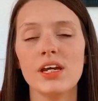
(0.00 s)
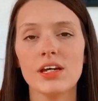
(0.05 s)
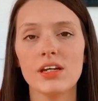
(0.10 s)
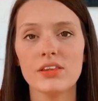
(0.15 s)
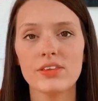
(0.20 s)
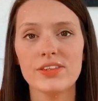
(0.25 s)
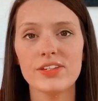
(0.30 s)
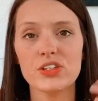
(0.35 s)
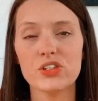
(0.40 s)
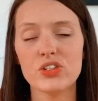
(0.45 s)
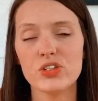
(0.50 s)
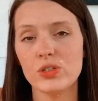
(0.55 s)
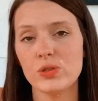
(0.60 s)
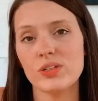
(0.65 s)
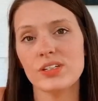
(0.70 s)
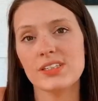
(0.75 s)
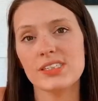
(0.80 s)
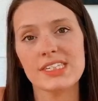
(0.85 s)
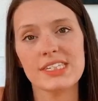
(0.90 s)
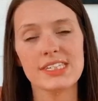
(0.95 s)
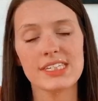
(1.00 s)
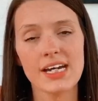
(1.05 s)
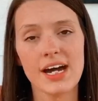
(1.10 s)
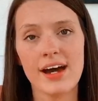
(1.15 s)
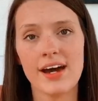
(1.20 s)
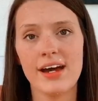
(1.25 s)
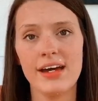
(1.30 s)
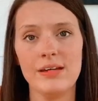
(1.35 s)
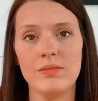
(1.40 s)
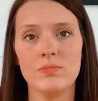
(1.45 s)
the students'
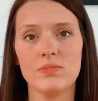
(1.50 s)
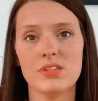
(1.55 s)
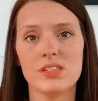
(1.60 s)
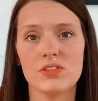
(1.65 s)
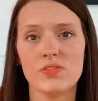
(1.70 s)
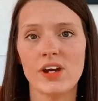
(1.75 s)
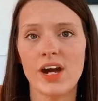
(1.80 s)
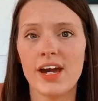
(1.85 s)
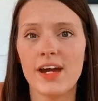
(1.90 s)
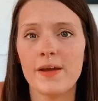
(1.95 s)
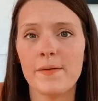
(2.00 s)
times, right?